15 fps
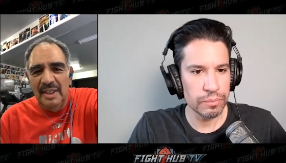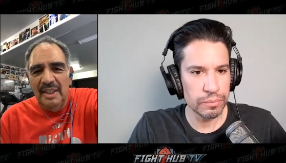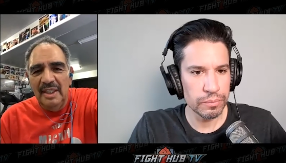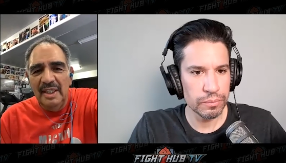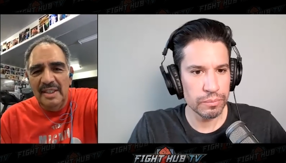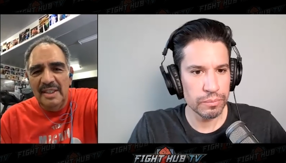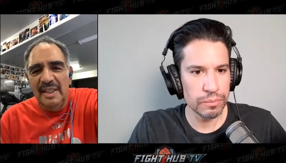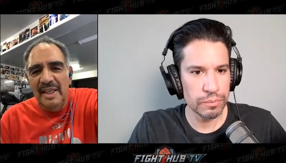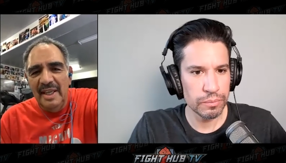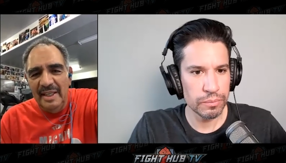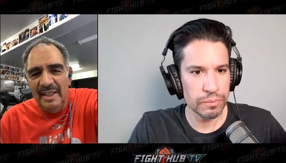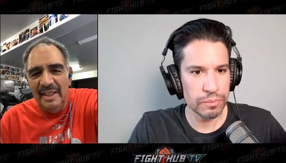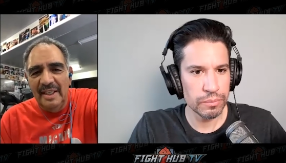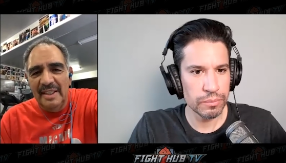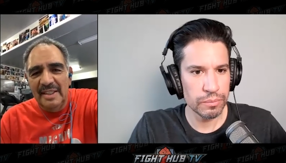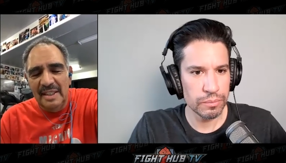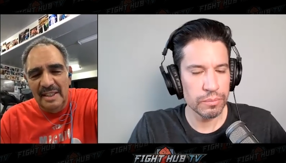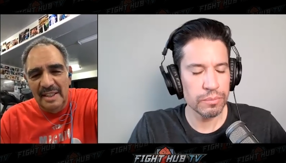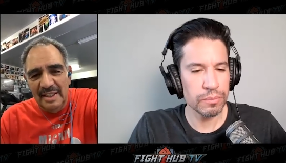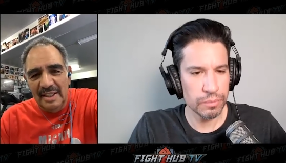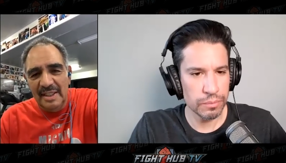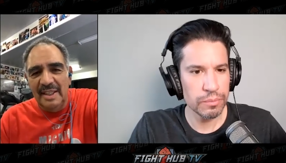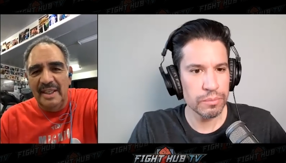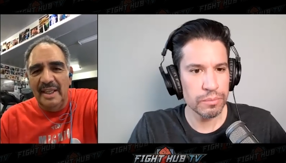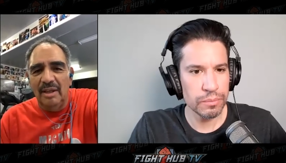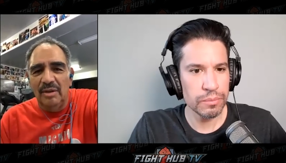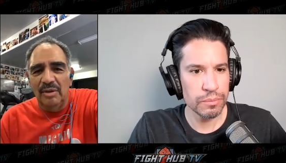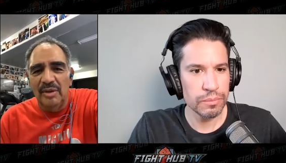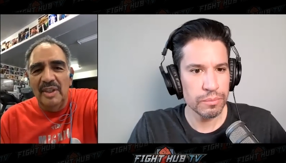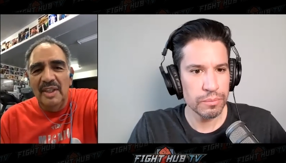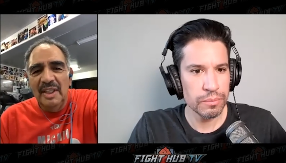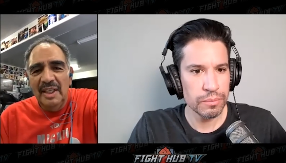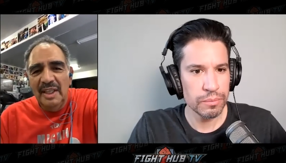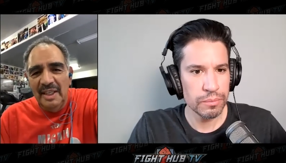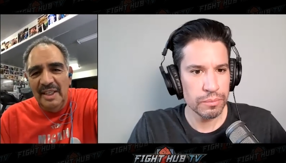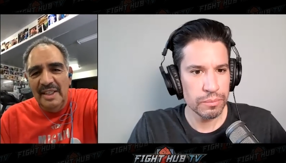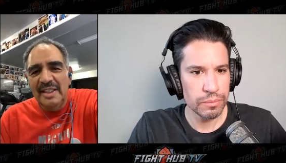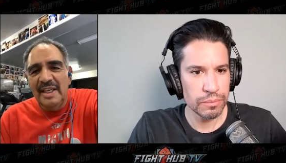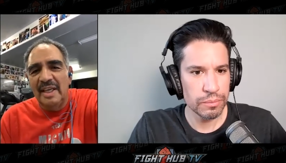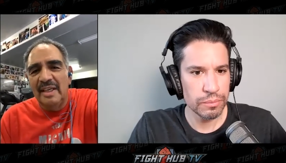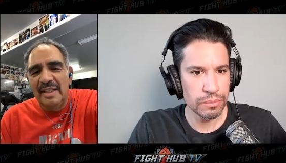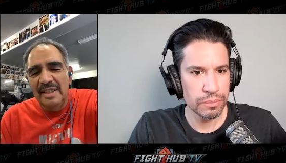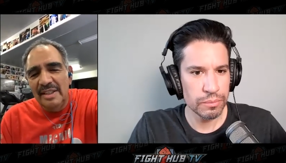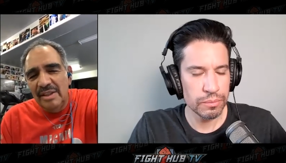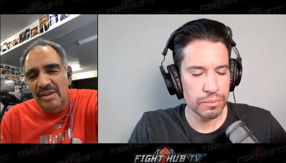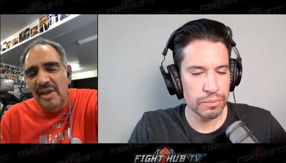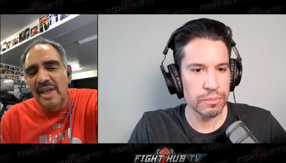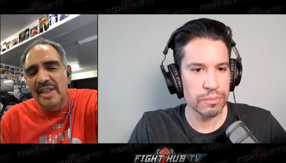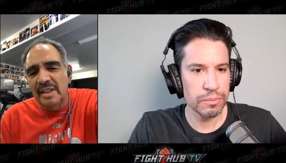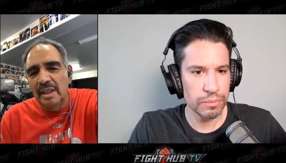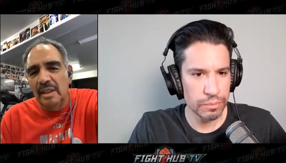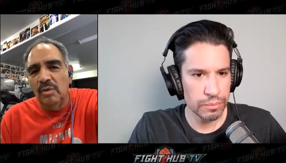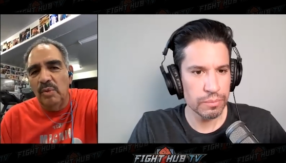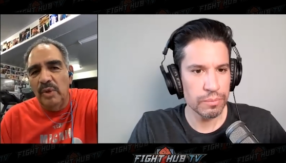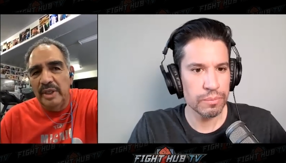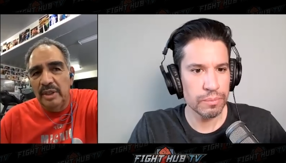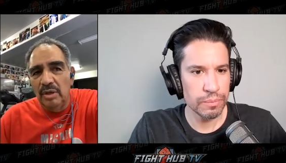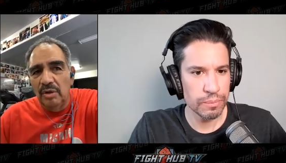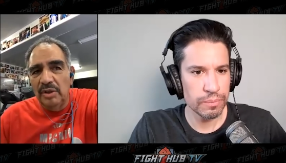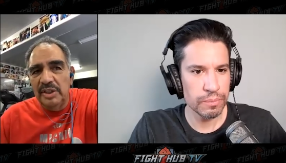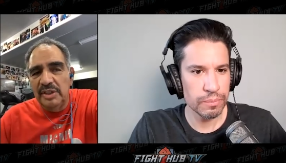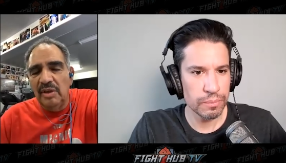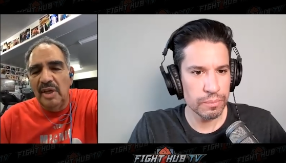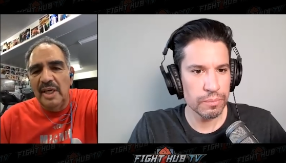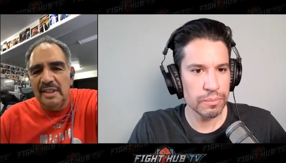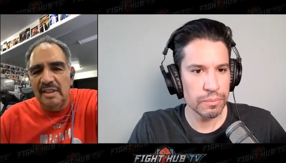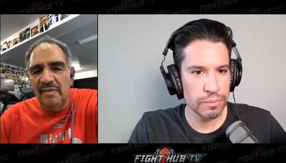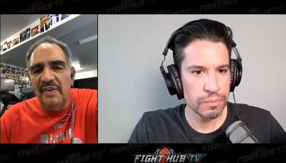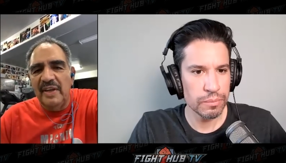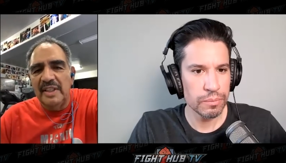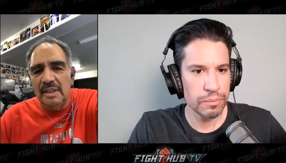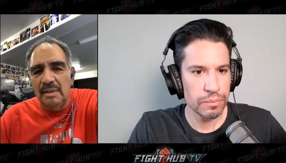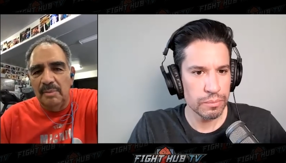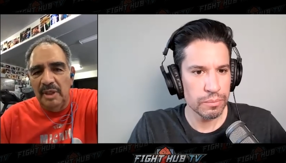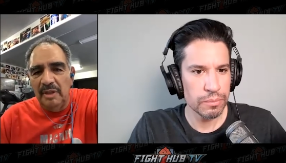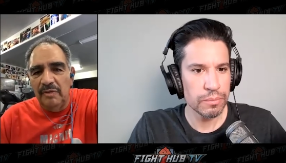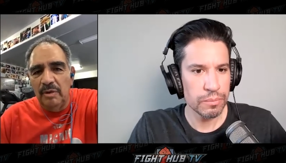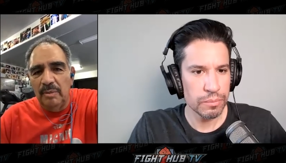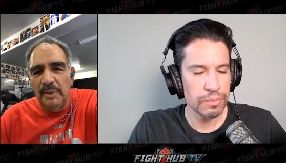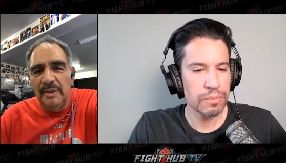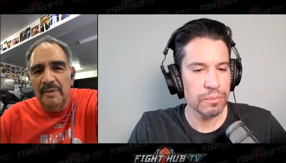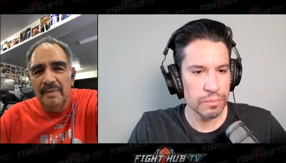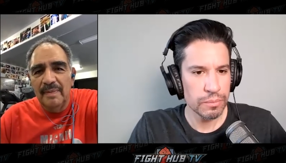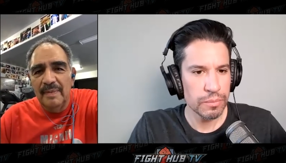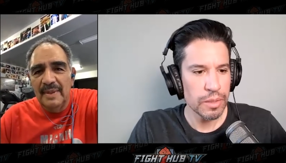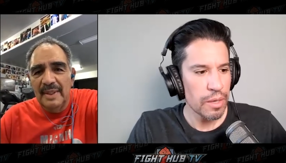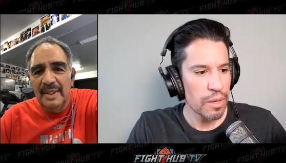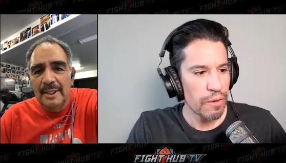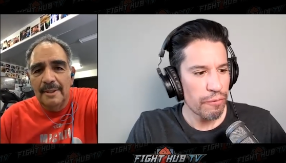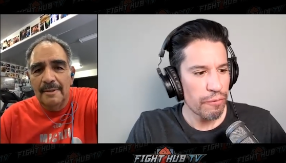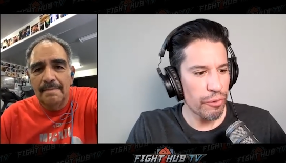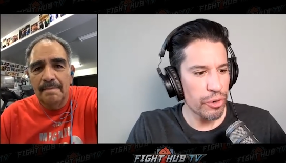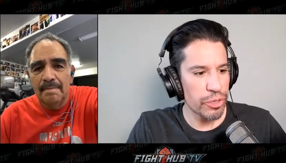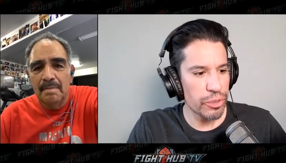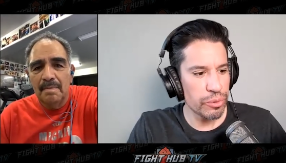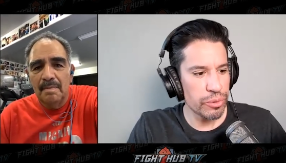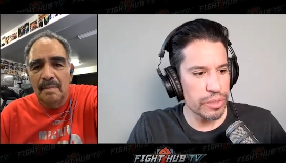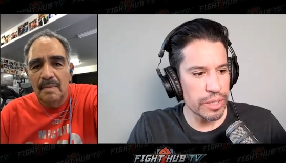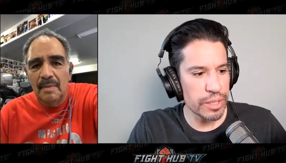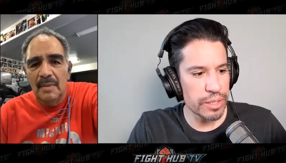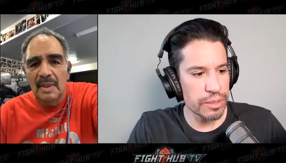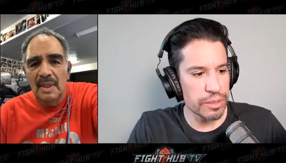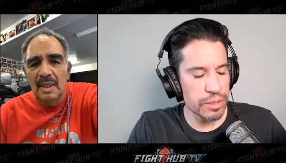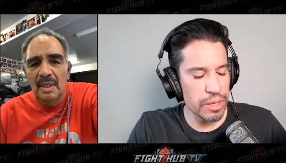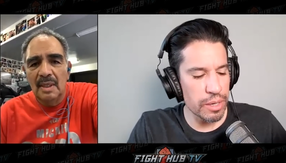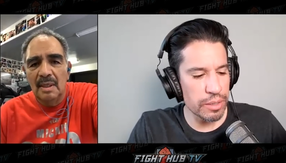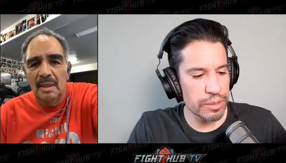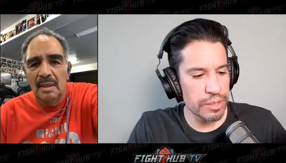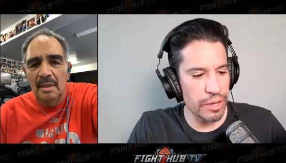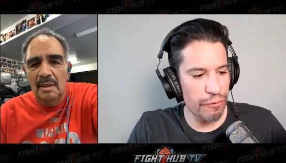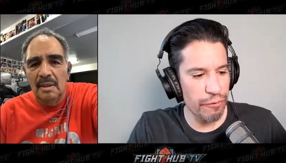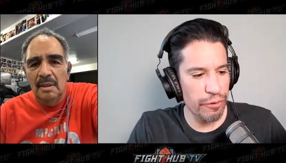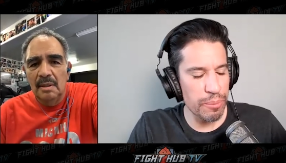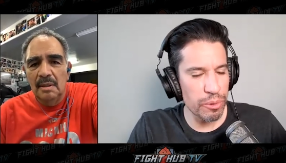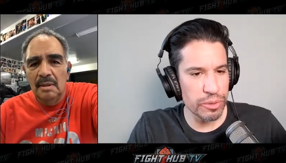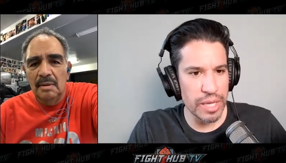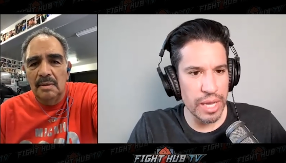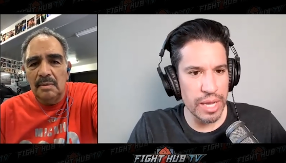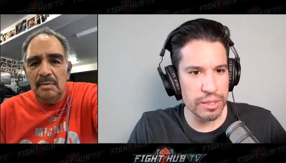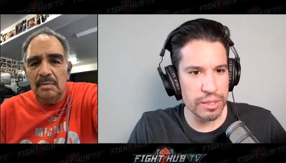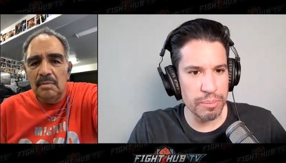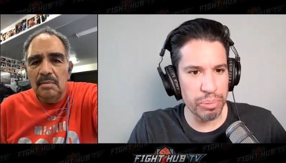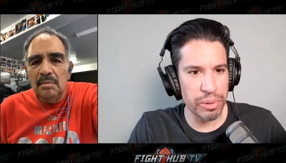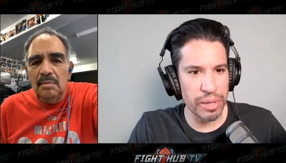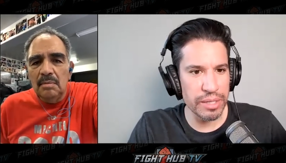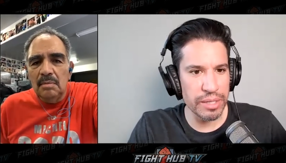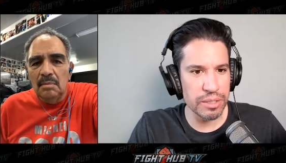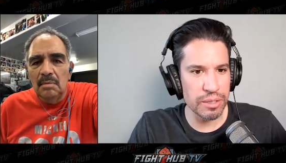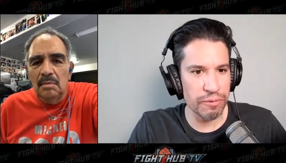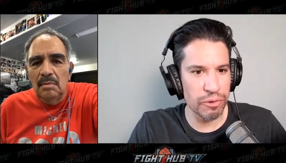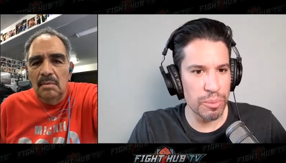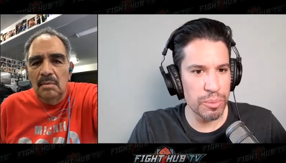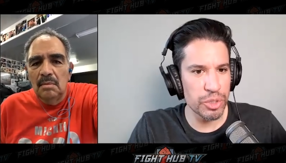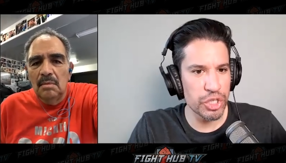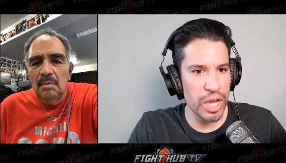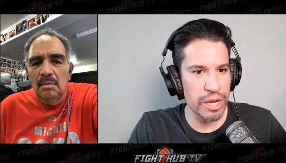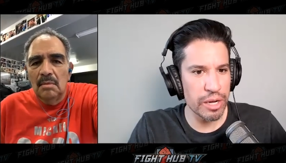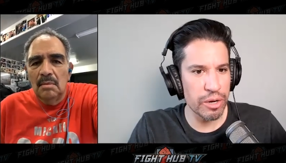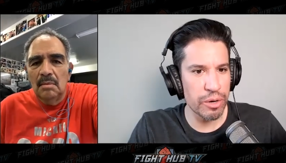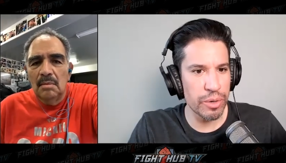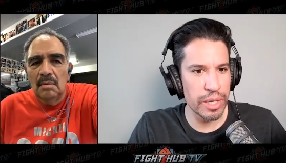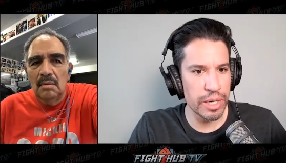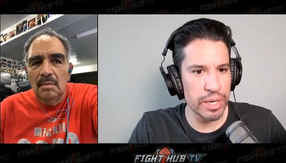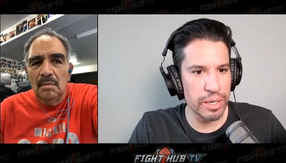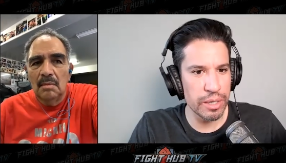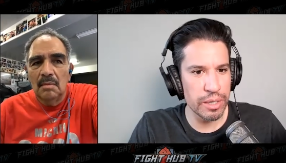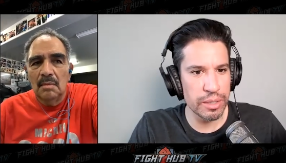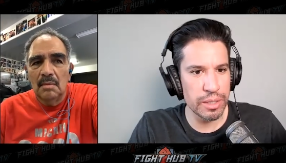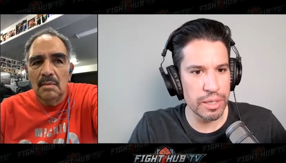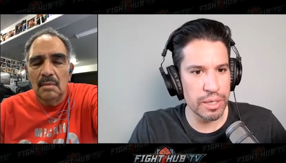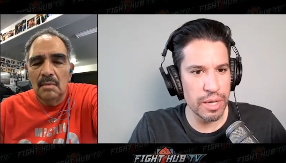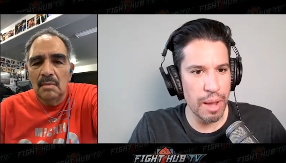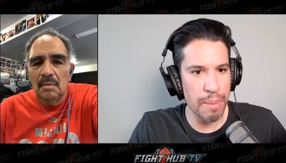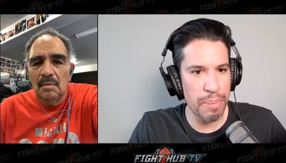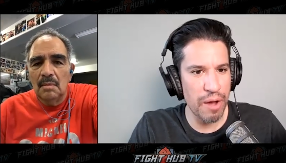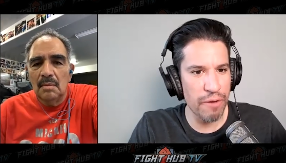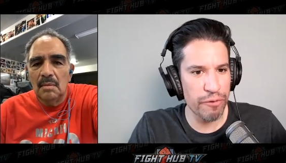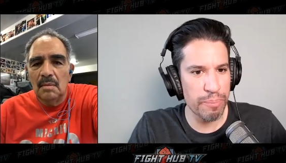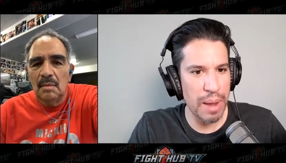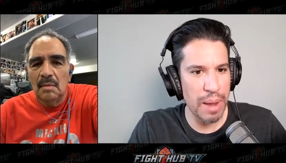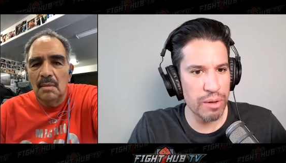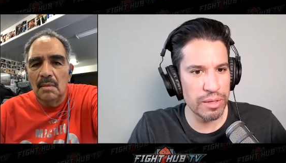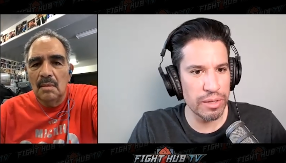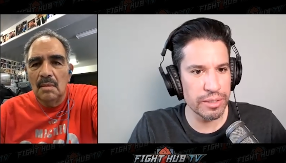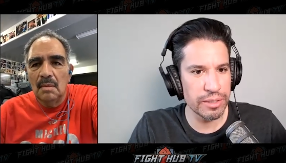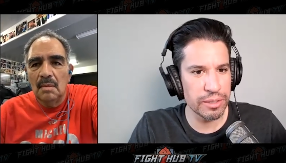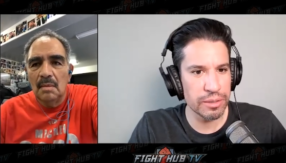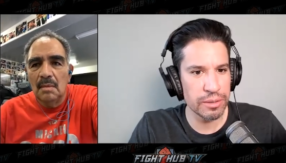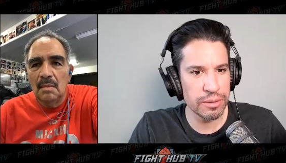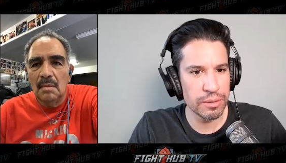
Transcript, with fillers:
Speaker 1: listen to Eddie, listen to Canelo, and he's got he still has a little way to go. He still has to fight somebody for me.
Speaker 2: For you, does Teofimo take the place of Lomachenko in the uh, pound for pound list?